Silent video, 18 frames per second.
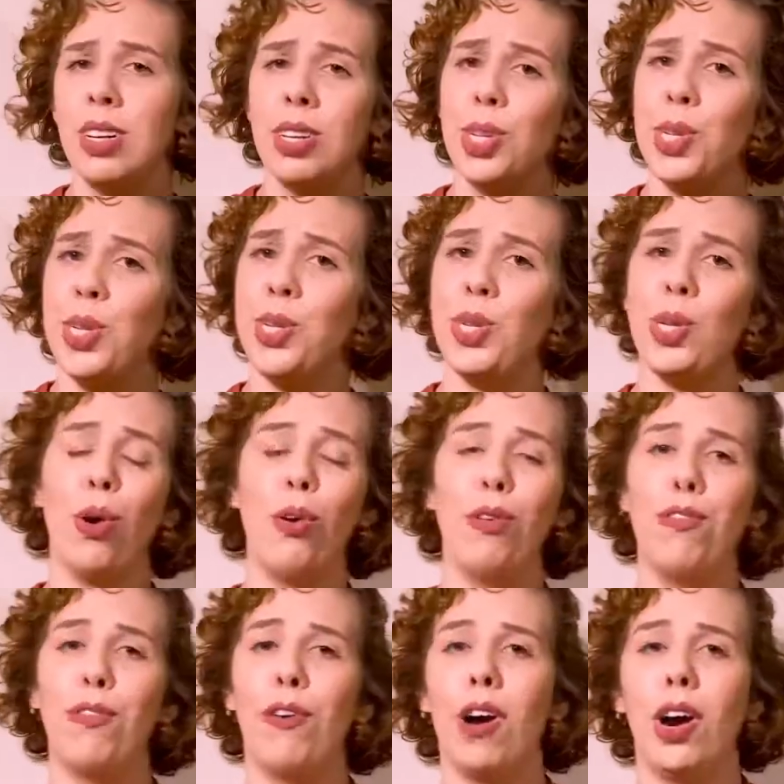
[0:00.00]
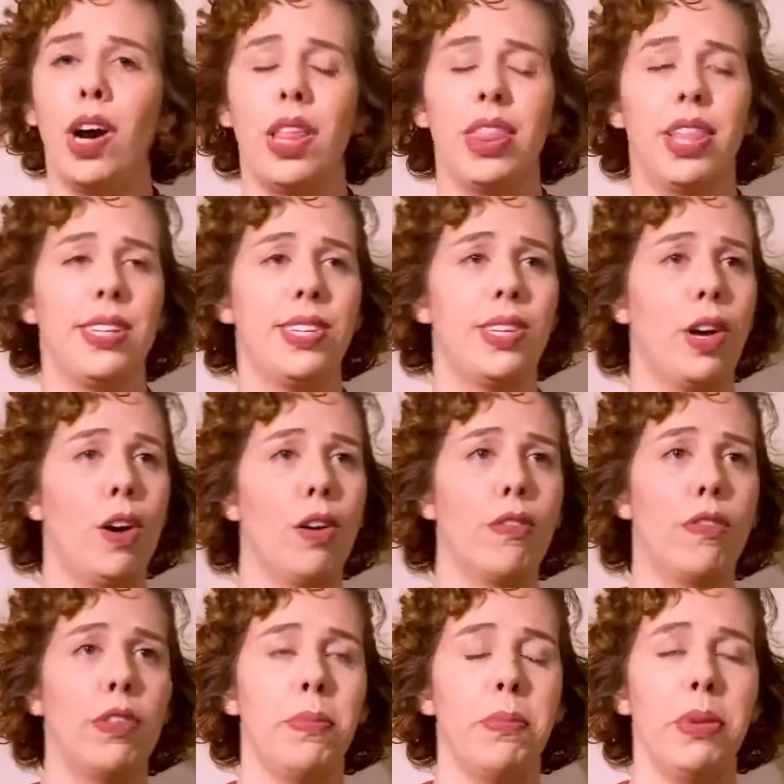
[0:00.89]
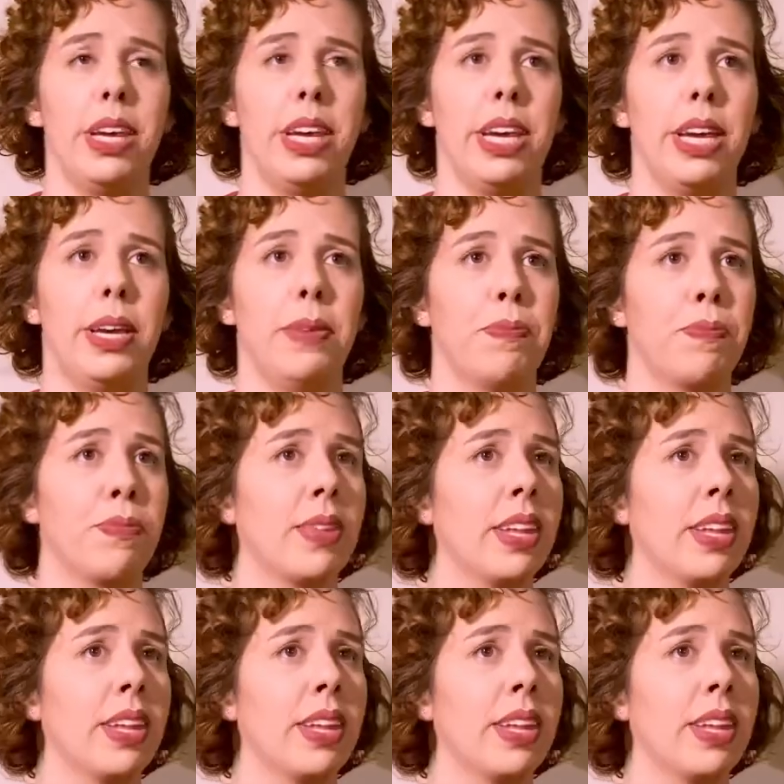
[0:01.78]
So far, the song for me,